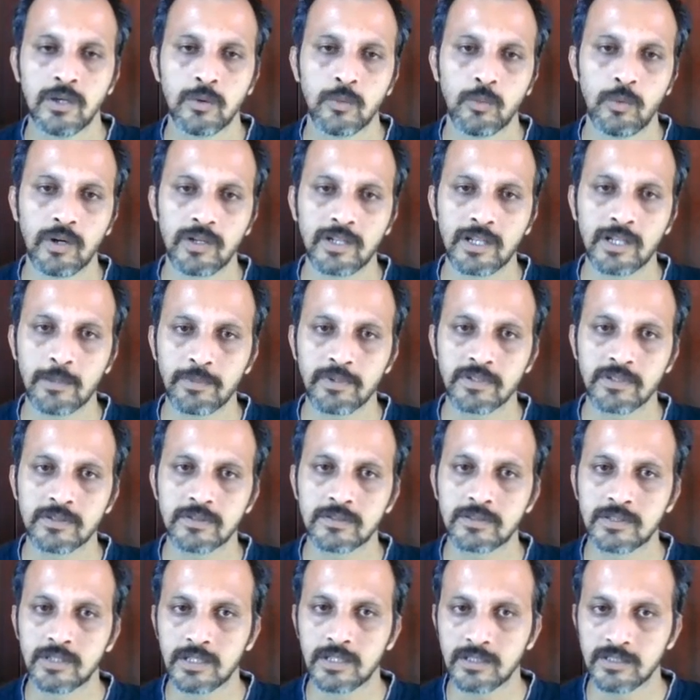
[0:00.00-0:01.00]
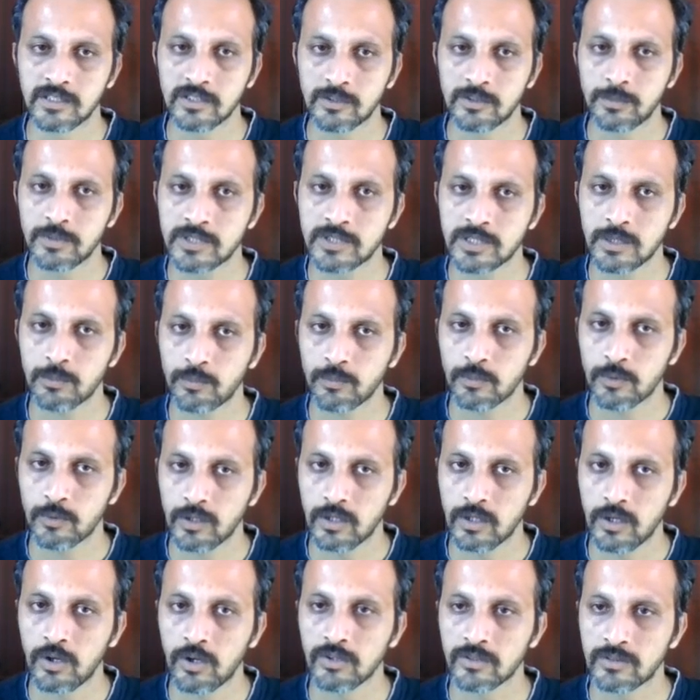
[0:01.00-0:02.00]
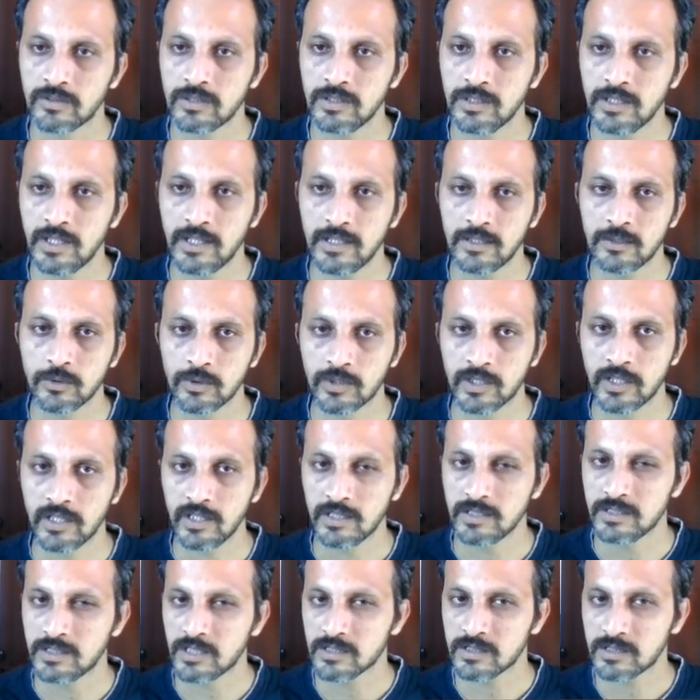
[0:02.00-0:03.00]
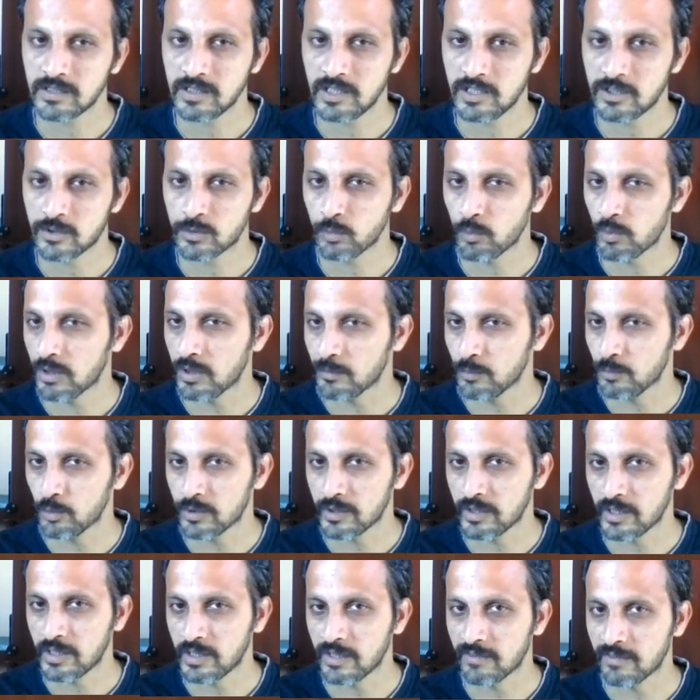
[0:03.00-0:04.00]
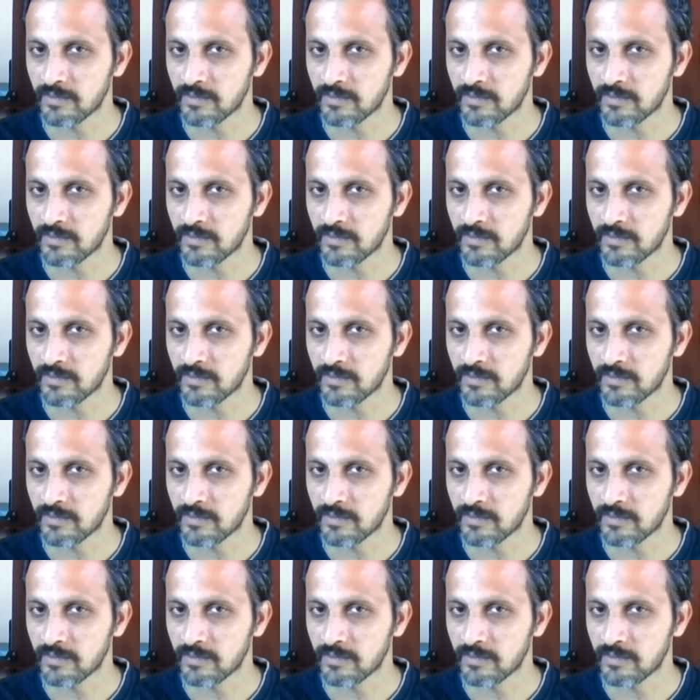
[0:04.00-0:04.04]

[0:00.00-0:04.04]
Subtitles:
what happens is that this bishop on c8, okay, it just needs one move to get